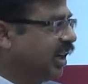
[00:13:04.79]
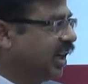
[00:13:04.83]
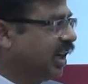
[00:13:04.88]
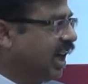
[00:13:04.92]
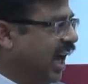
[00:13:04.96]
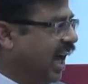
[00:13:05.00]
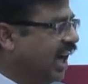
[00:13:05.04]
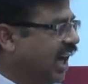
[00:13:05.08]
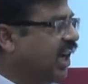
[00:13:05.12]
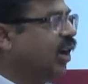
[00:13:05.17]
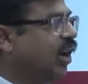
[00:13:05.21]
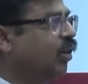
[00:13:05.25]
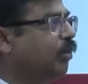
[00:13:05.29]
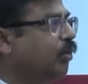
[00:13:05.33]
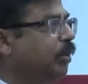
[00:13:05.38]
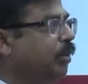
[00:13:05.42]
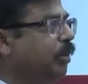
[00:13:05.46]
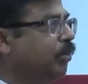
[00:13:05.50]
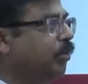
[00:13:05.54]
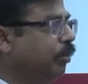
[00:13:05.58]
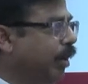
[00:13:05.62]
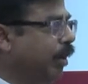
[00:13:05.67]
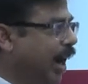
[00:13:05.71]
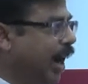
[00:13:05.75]
cannot be
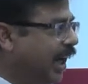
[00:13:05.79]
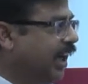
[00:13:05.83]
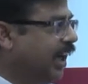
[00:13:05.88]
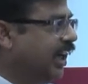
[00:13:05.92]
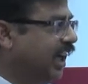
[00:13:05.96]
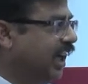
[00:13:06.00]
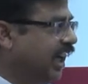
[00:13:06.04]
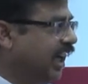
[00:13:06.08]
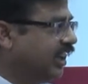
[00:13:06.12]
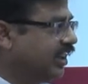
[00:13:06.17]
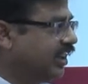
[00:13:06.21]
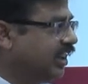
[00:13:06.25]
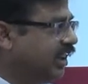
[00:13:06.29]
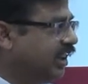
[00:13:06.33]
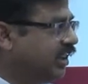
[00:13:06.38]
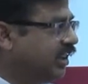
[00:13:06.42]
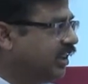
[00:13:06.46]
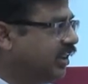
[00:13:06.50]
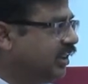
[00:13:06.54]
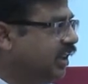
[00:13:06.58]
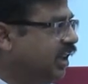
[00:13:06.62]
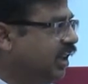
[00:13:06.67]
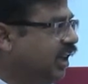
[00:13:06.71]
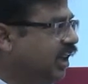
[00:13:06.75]
mined as
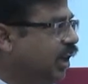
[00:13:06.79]
such,